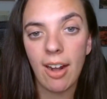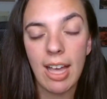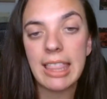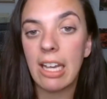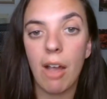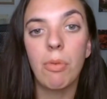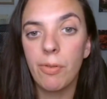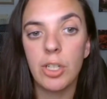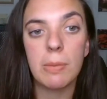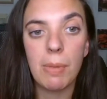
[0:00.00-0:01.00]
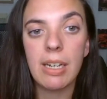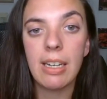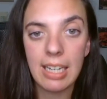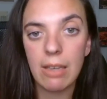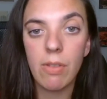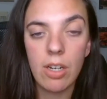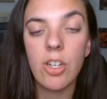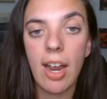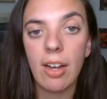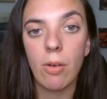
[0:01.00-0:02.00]
I think I would have just been given a
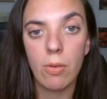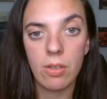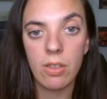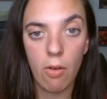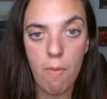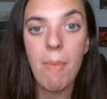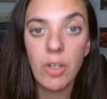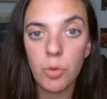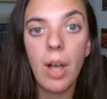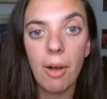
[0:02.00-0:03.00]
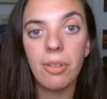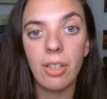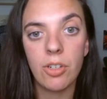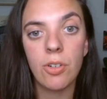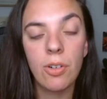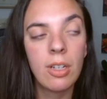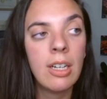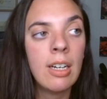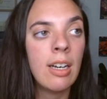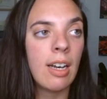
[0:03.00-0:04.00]
diagnosis of a mental health issue,
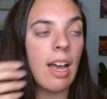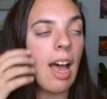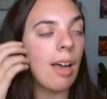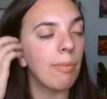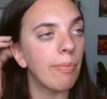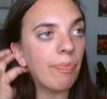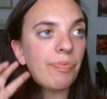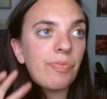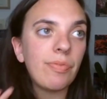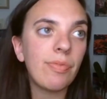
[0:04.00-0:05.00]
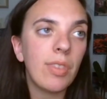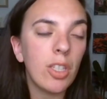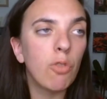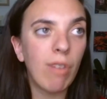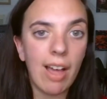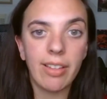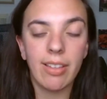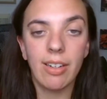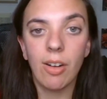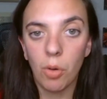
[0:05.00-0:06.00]
rather
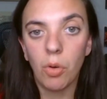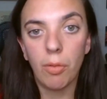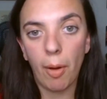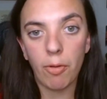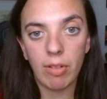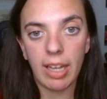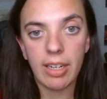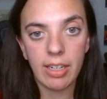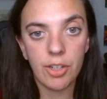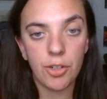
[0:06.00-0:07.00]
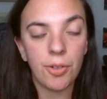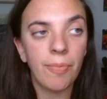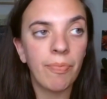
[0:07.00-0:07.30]
than a hormone-related issue.